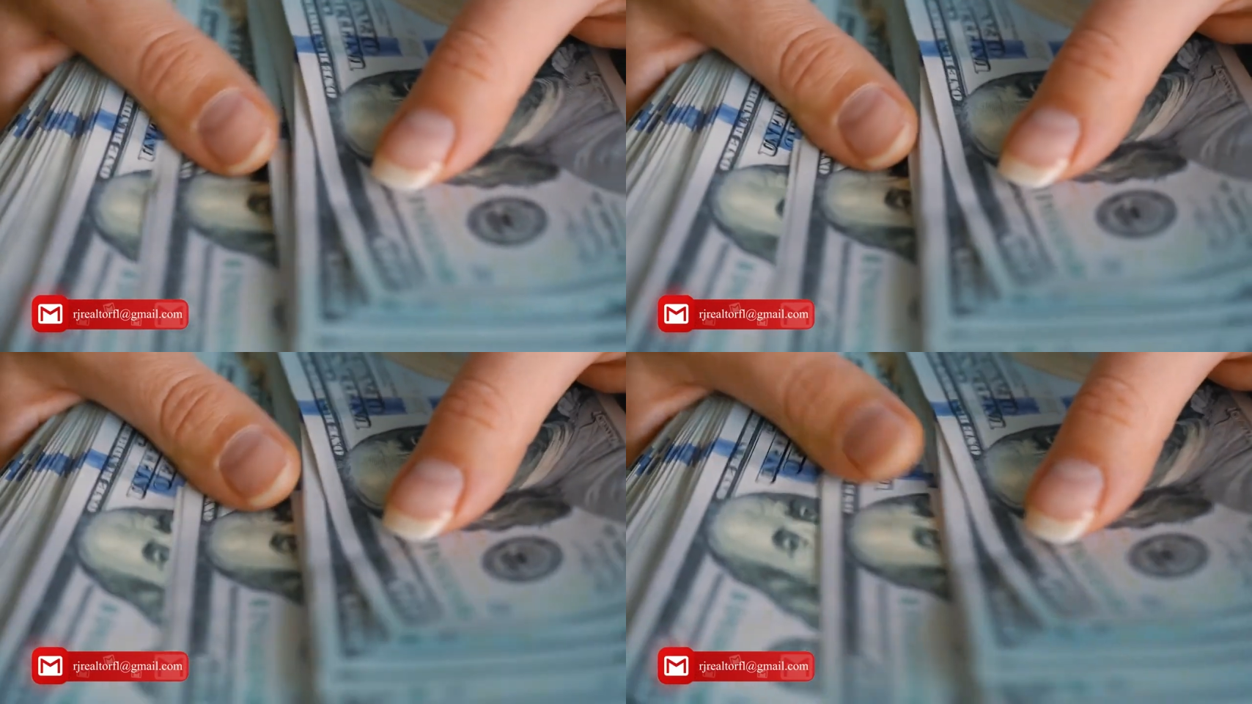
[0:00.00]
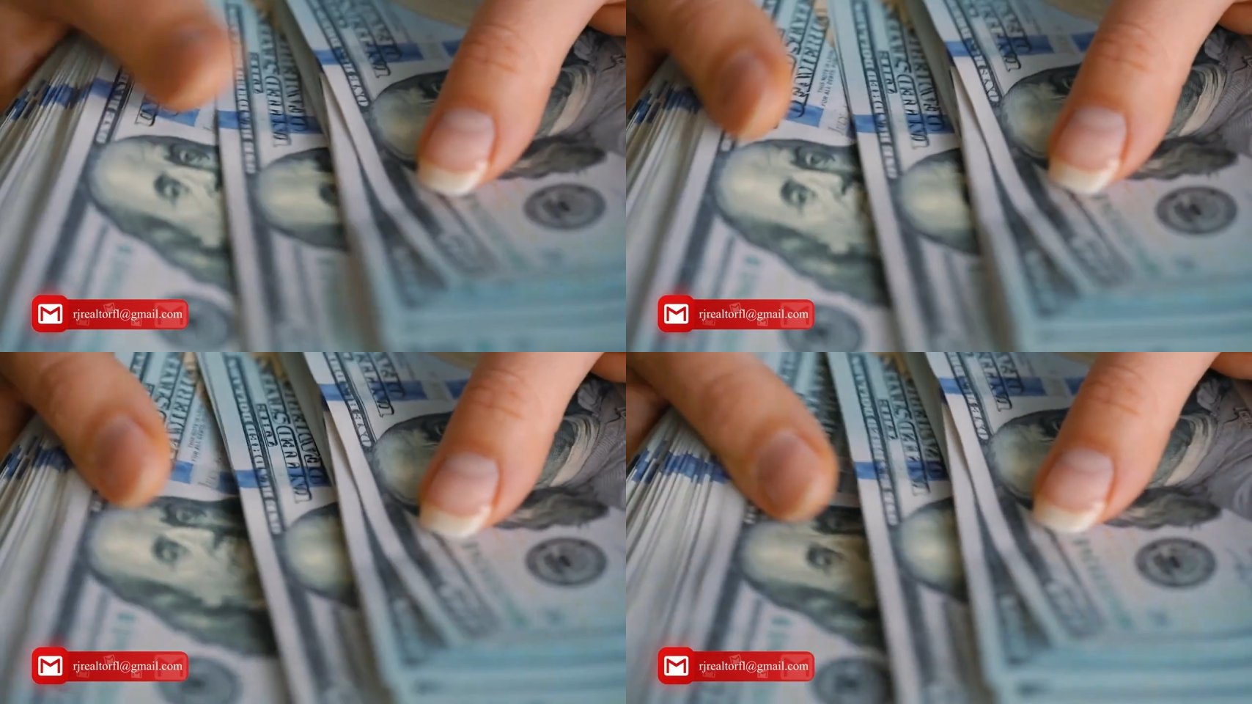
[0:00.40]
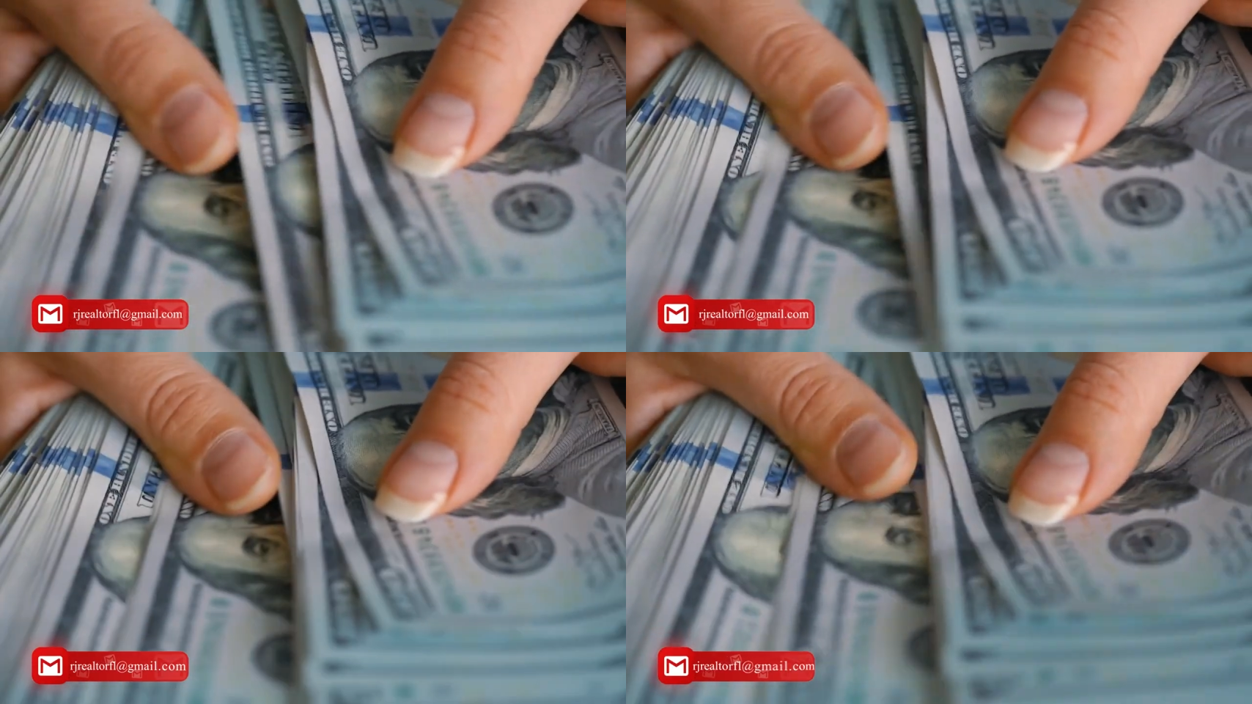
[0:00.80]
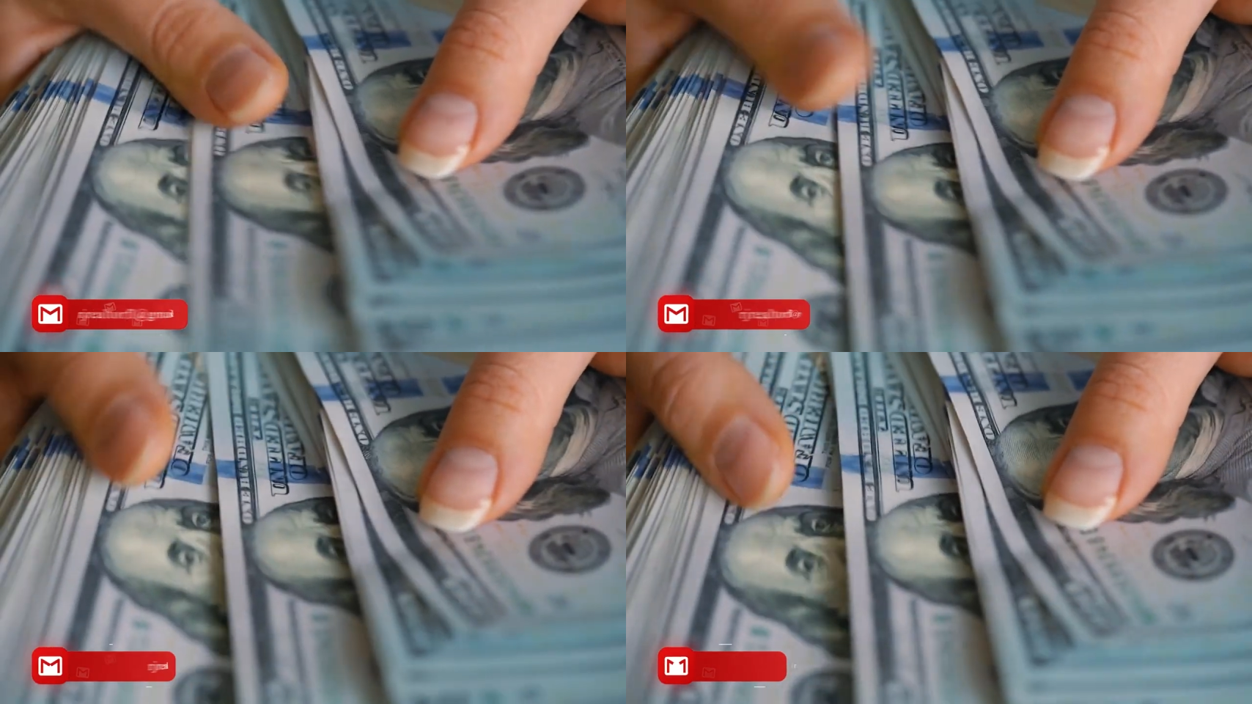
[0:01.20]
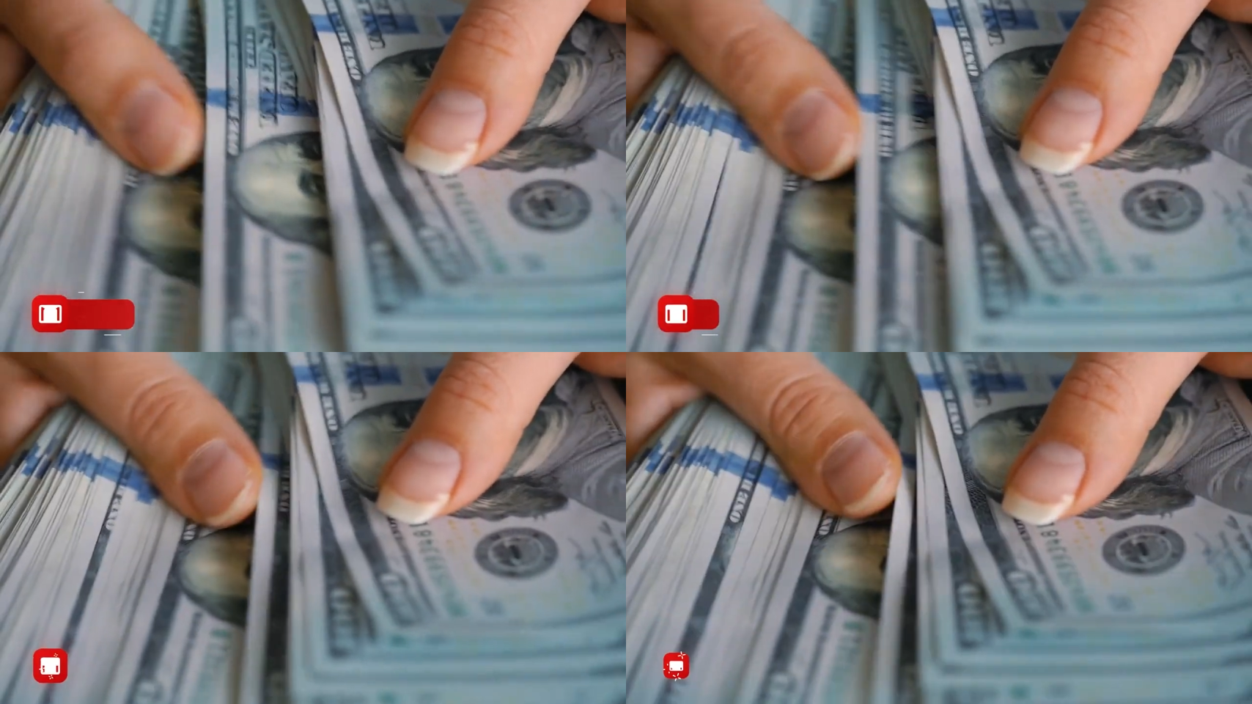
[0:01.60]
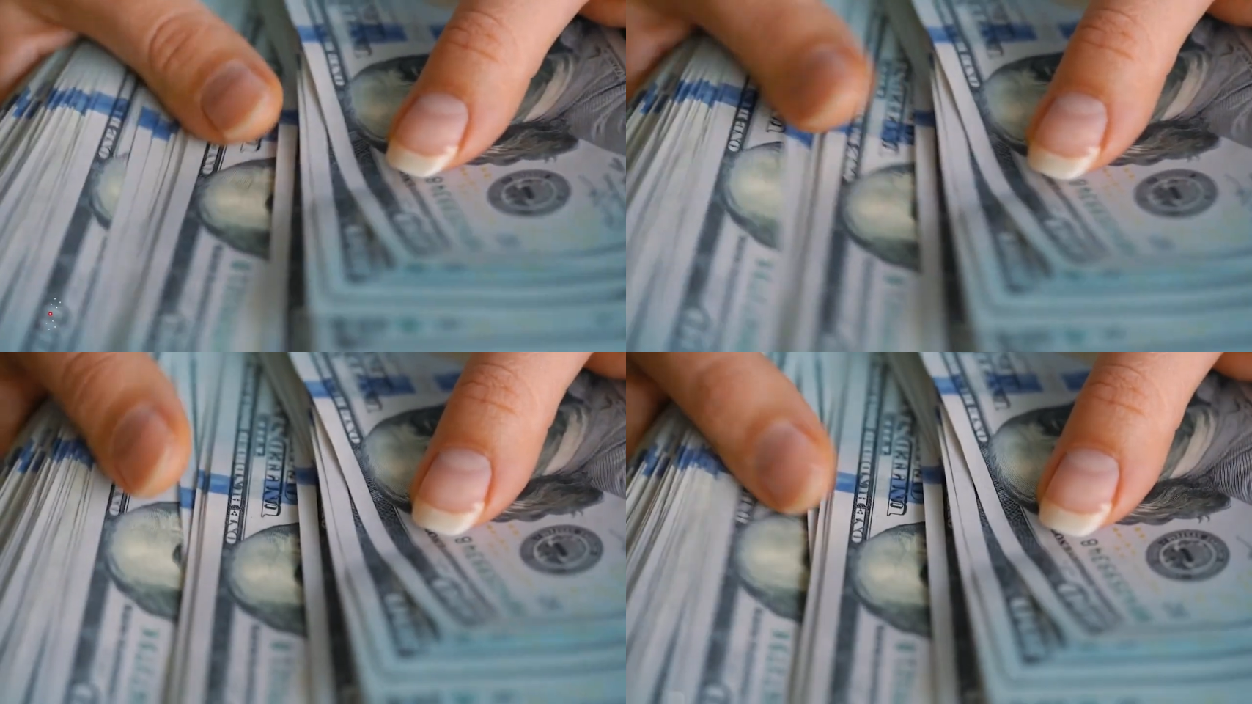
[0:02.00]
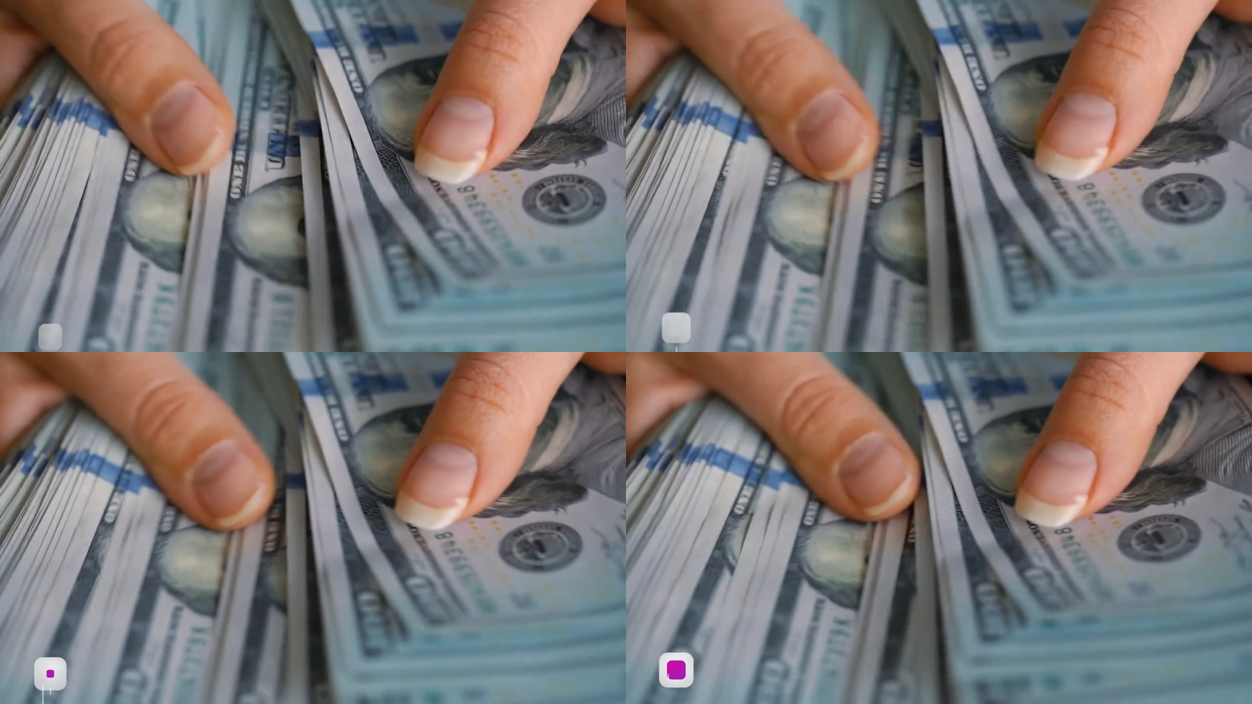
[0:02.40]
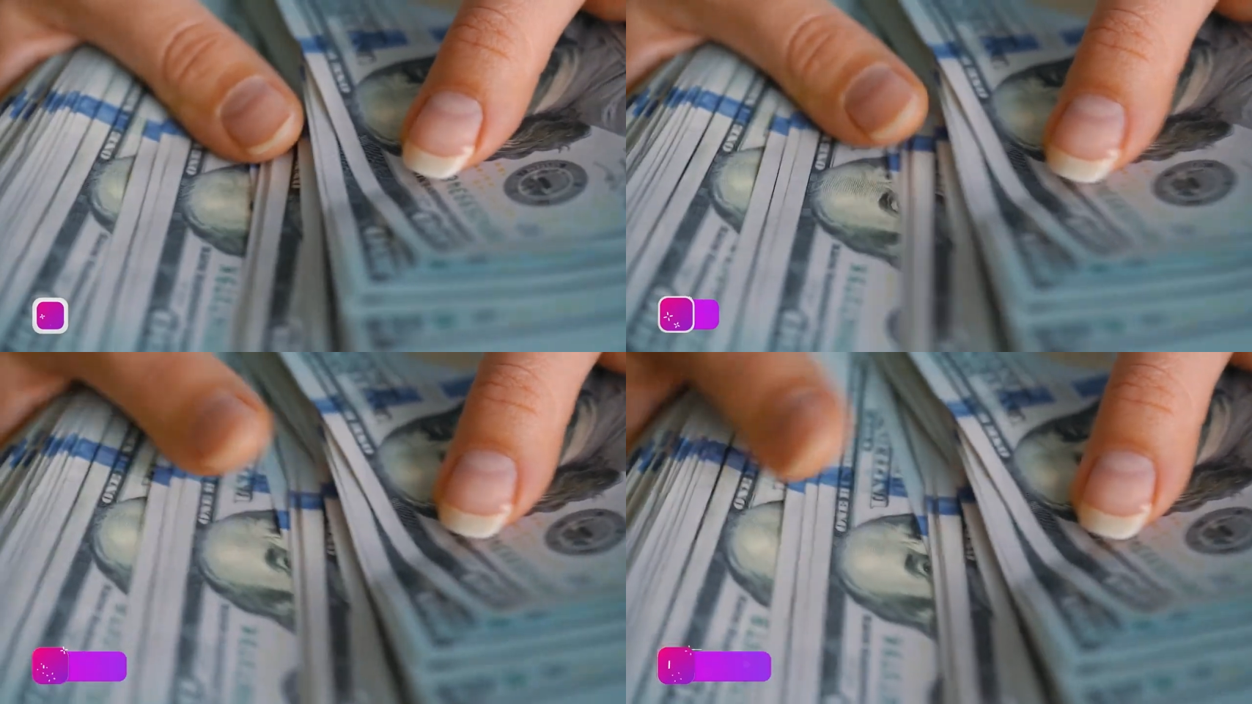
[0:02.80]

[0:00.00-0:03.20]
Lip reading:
Nobody's mouth can be seen.